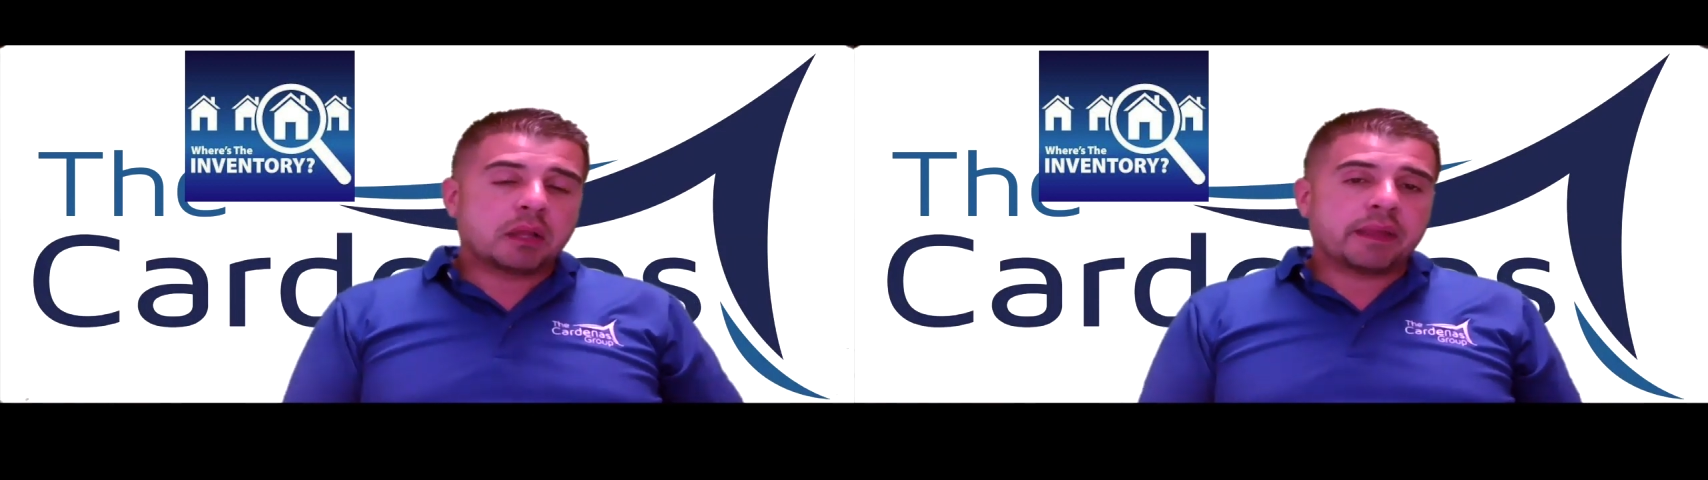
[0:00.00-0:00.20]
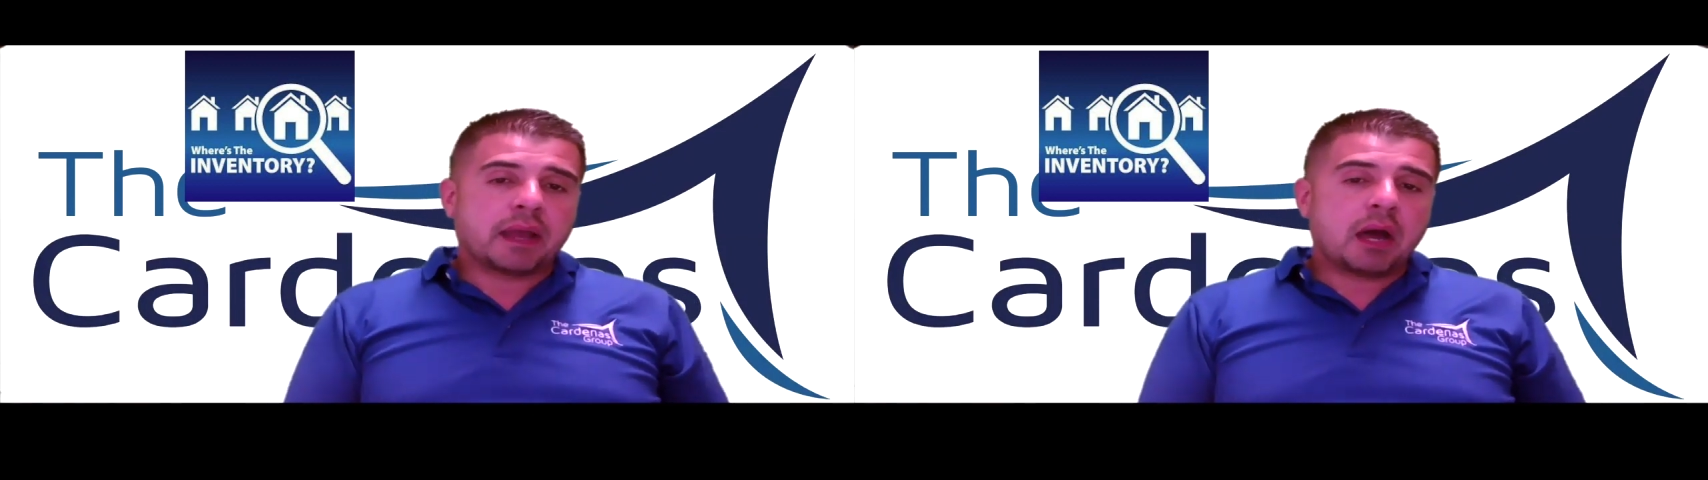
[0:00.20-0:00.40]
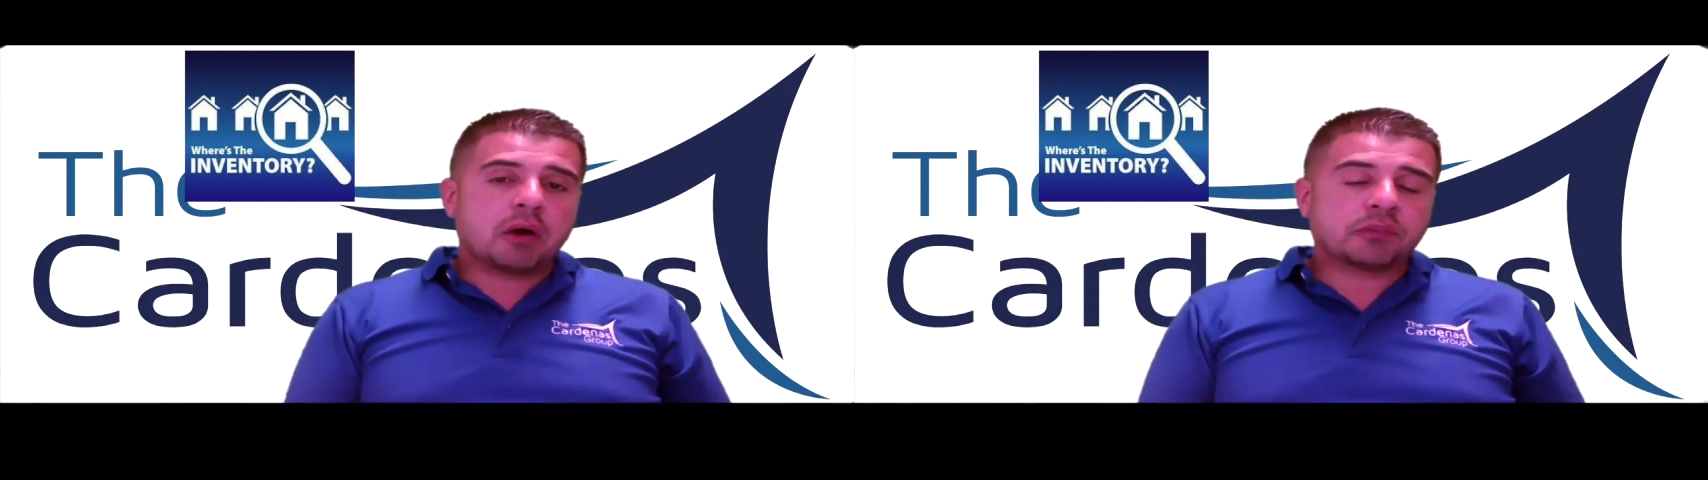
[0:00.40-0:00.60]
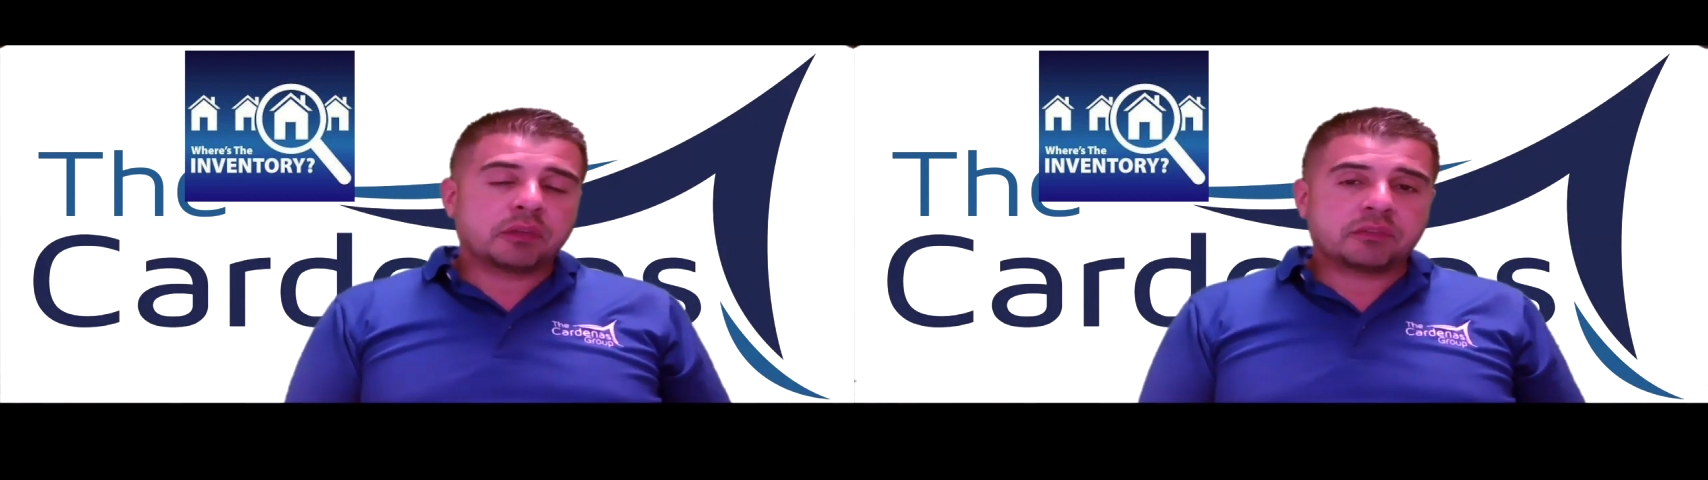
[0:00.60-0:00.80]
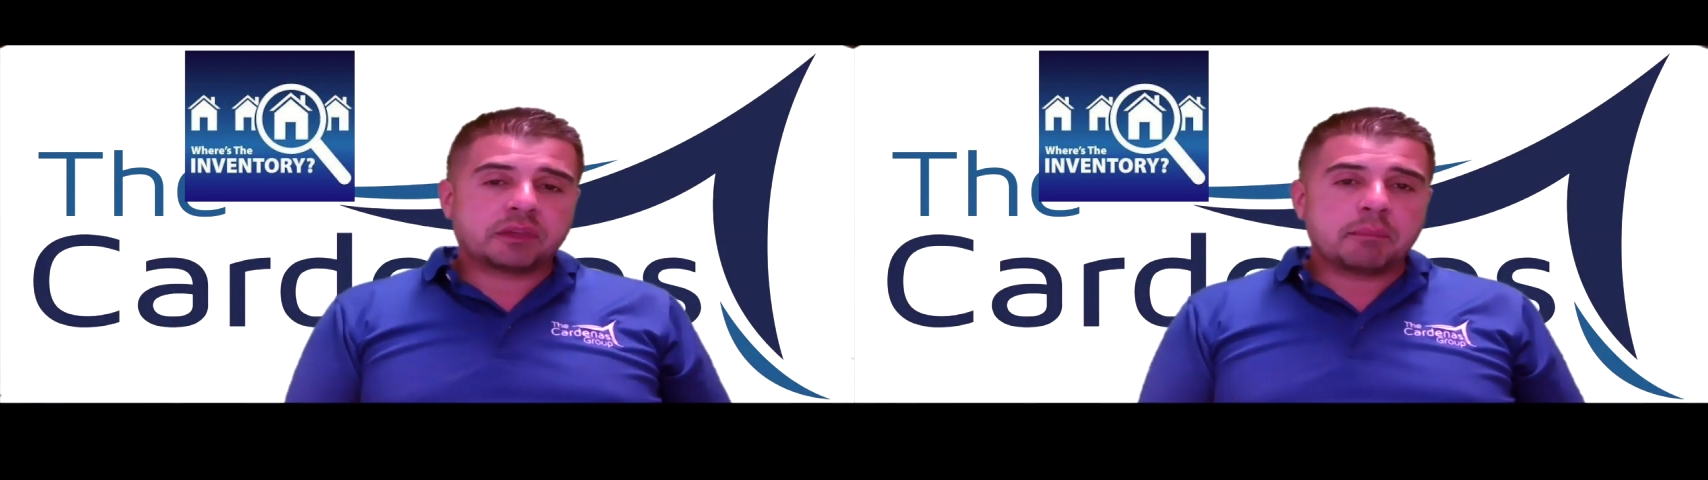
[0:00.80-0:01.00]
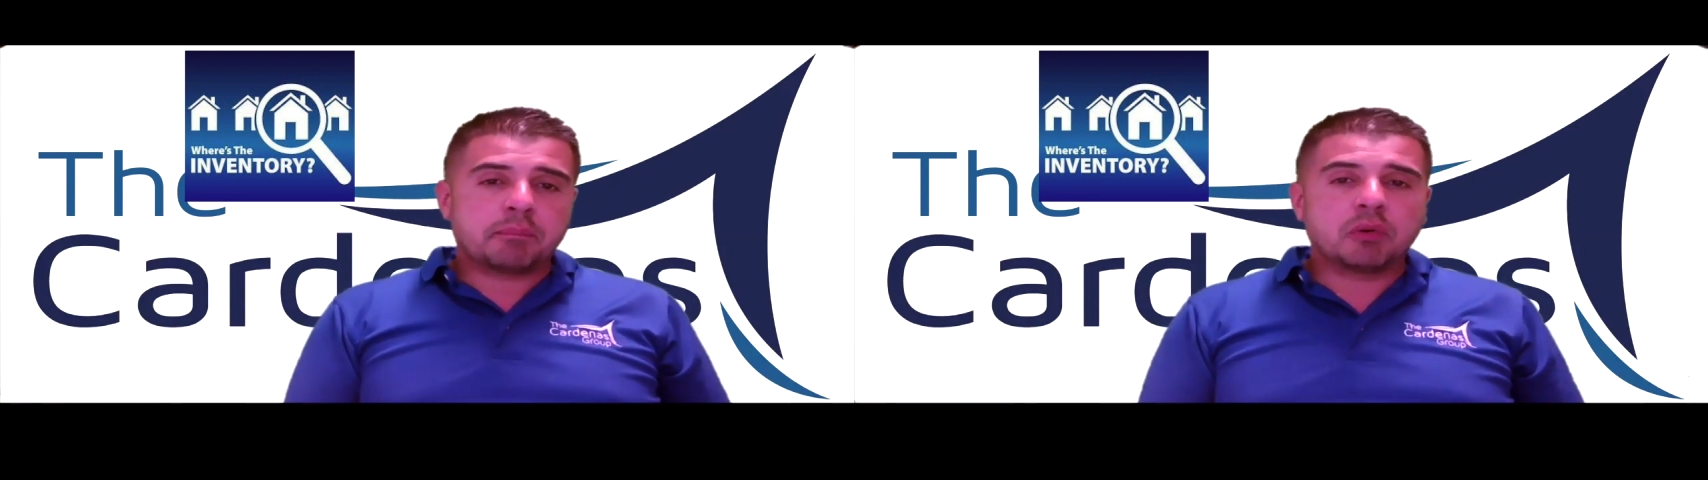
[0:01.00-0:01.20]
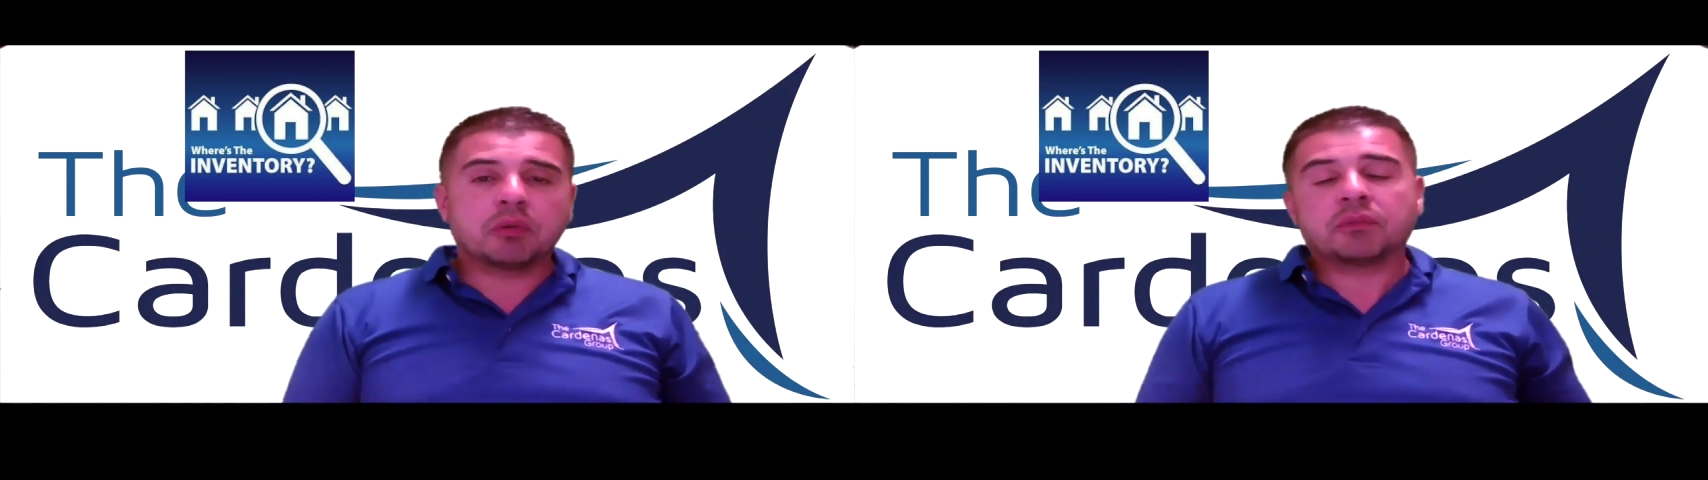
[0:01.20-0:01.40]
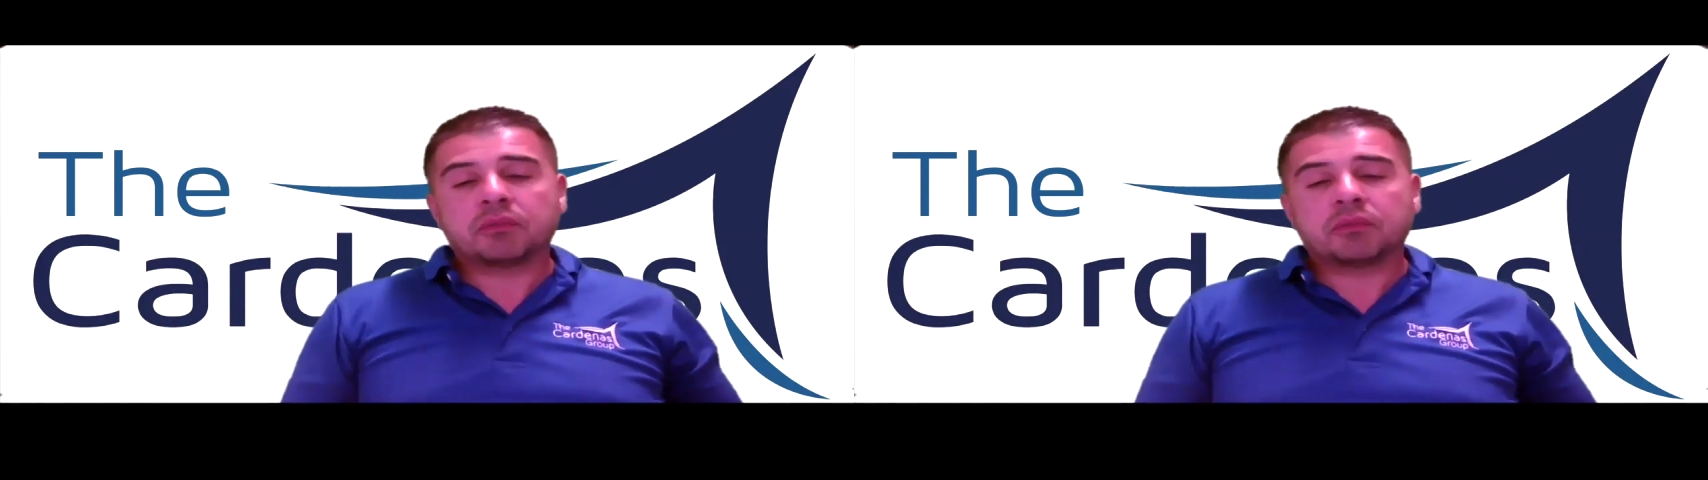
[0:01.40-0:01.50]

their house and stay put.